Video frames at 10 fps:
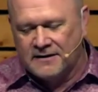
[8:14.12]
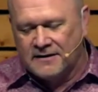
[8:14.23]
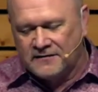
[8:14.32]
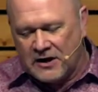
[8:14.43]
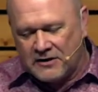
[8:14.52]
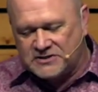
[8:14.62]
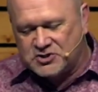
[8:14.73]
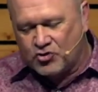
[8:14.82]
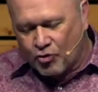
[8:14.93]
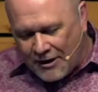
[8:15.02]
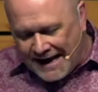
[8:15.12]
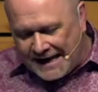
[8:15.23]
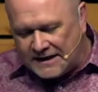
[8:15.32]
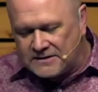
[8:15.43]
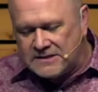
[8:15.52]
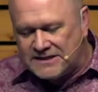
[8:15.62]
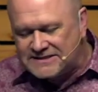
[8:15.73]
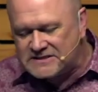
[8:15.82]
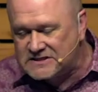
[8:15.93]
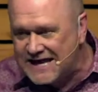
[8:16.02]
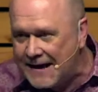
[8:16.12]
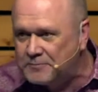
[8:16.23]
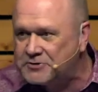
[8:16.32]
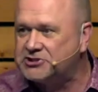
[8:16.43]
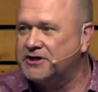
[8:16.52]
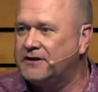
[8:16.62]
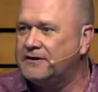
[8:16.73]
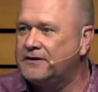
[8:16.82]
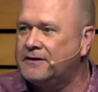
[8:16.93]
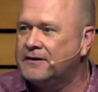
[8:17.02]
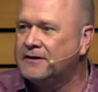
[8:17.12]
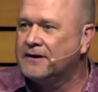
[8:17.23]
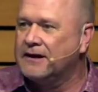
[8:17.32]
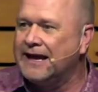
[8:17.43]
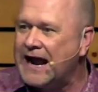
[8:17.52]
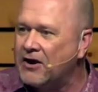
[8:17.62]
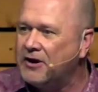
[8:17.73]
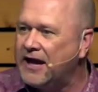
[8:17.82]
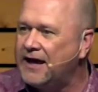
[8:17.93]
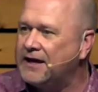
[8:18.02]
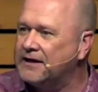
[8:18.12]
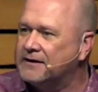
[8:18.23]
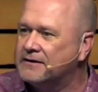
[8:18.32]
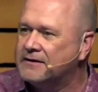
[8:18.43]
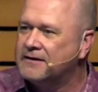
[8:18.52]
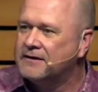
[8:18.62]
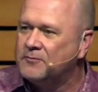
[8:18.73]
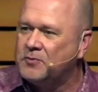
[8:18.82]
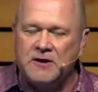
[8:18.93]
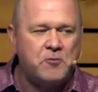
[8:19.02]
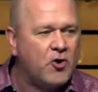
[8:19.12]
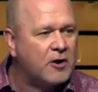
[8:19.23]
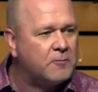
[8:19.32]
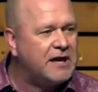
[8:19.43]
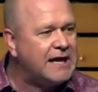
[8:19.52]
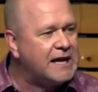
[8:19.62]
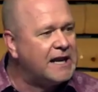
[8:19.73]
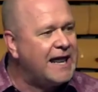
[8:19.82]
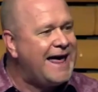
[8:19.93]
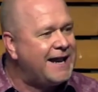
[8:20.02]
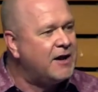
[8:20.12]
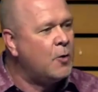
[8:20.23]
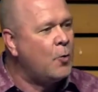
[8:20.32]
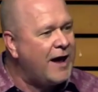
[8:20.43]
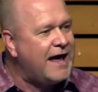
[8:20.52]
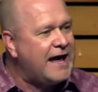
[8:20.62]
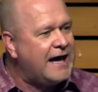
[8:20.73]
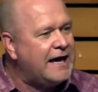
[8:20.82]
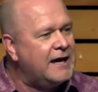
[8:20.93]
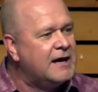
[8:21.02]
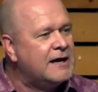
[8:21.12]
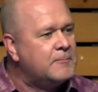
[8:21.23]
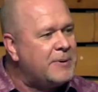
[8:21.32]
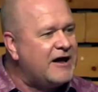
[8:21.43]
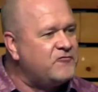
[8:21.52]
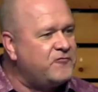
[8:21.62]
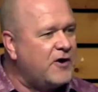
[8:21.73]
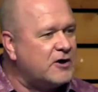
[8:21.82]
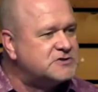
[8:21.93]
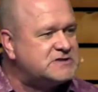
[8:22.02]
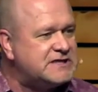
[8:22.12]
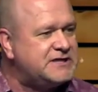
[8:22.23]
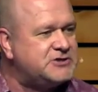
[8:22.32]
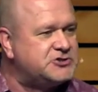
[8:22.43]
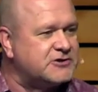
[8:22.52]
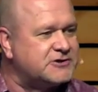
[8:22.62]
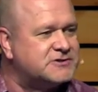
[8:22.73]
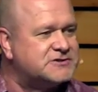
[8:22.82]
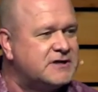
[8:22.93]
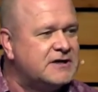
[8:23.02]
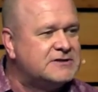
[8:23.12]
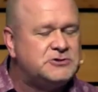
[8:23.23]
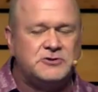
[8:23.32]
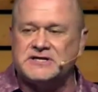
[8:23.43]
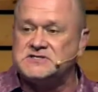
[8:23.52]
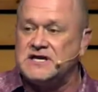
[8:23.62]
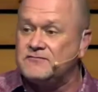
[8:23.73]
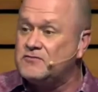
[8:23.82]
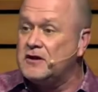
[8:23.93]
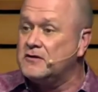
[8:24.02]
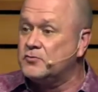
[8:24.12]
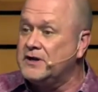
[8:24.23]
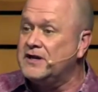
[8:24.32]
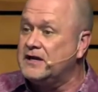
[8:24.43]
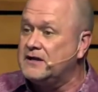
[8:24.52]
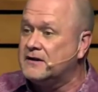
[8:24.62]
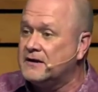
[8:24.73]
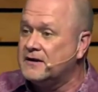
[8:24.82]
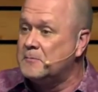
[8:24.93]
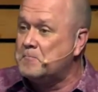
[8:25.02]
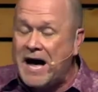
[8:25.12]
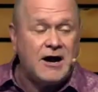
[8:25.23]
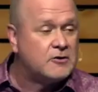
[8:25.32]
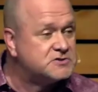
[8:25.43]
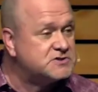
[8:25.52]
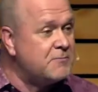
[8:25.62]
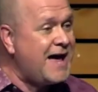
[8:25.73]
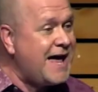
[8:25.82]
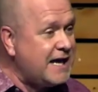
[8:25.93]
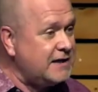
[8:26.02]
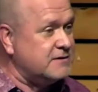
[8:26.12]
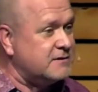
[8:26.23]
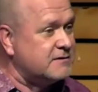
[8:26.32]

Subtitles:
There is great deception in our day. People are being led away by false teachers to an extent that really boggles the mind.